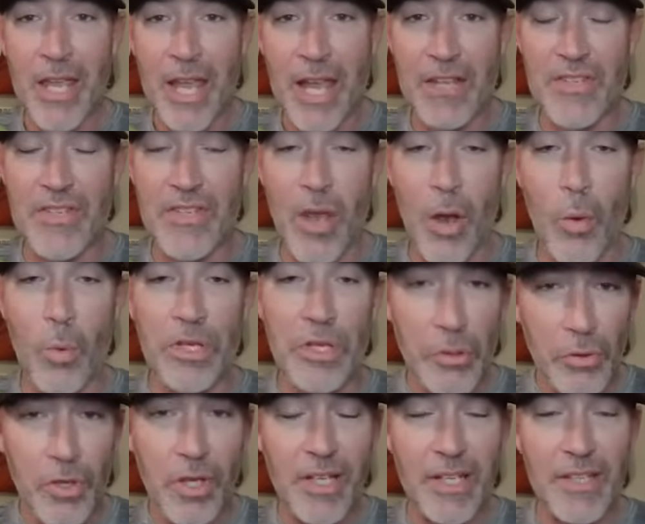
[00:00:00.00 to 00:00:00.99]
And so when
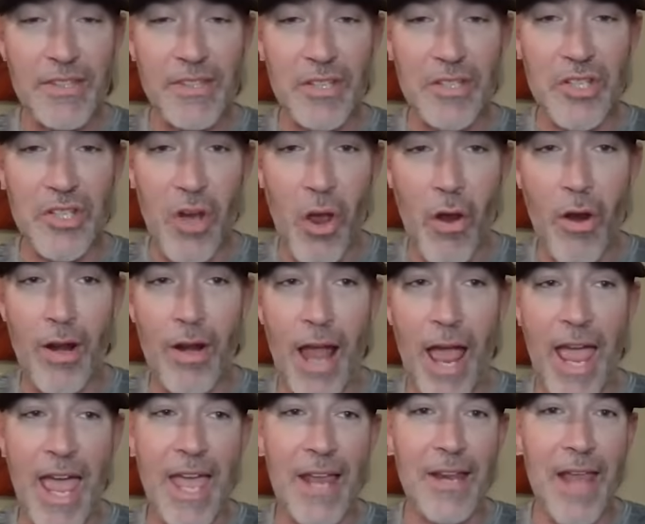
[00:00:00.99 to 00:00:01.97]
you look at the chart,
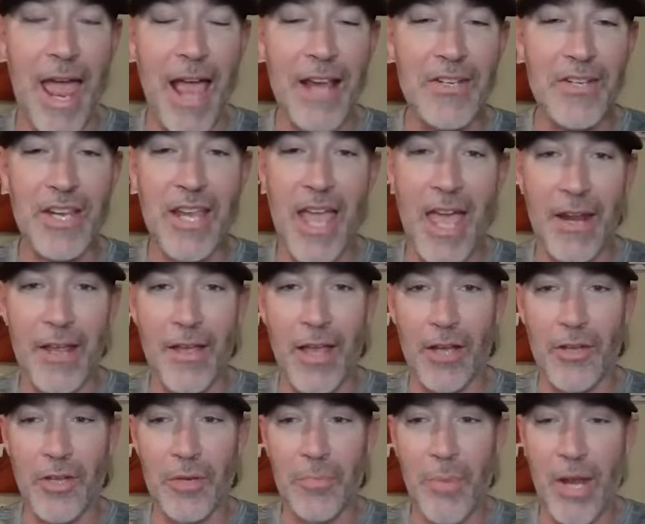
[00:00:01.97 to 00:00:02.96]
I had
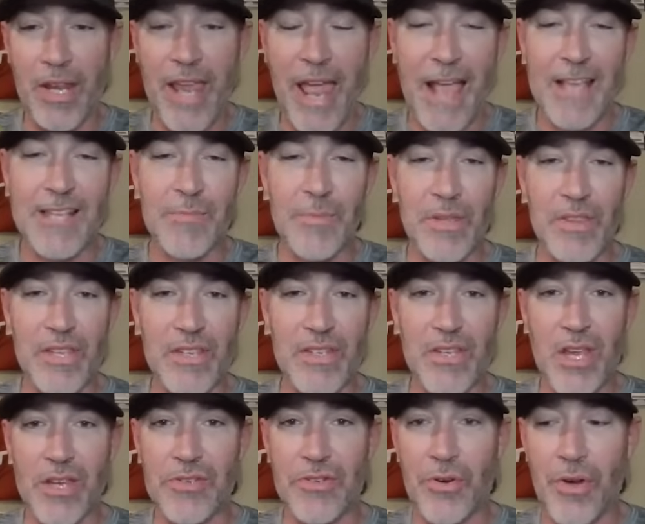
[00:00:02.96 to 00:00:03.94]
a good buddy ask me this
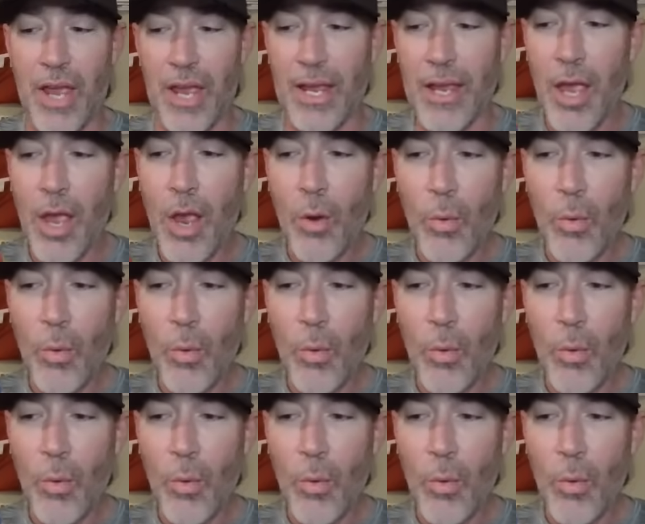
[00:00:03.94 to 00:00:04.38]
yesterday.